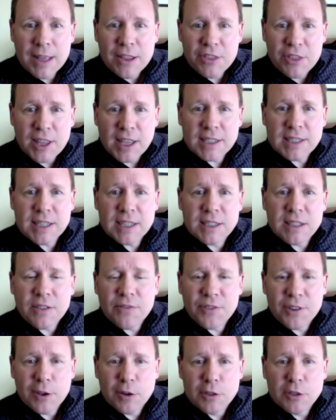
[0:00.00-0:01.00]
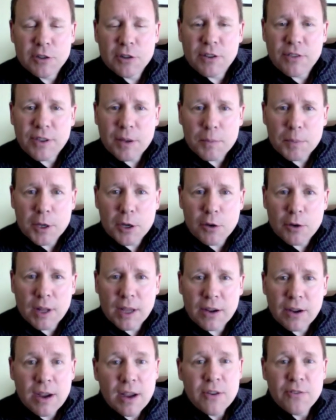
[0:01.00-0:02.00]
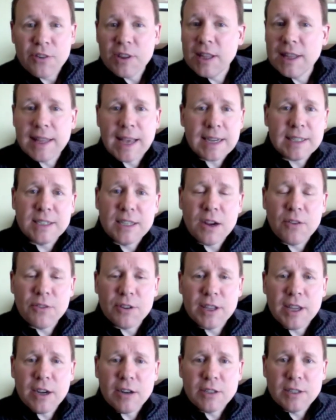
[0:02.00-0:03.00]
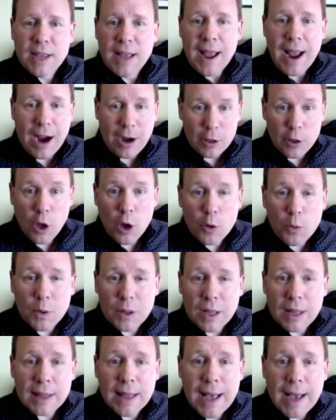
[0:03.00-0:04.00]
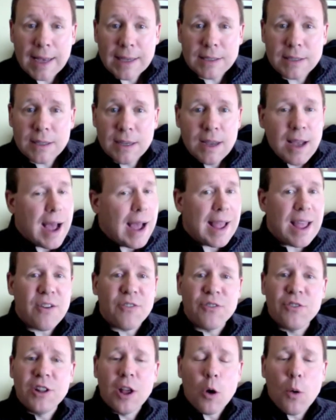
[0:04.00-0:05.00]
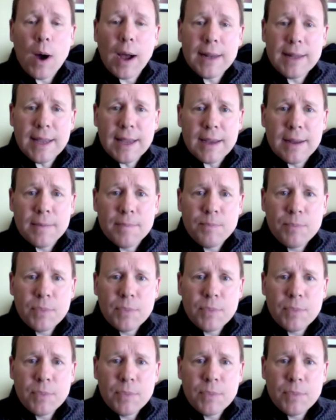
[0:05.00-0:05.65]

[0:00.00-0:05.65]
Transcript: This is the future of computing for the next several years. How long will it last? I have no idea.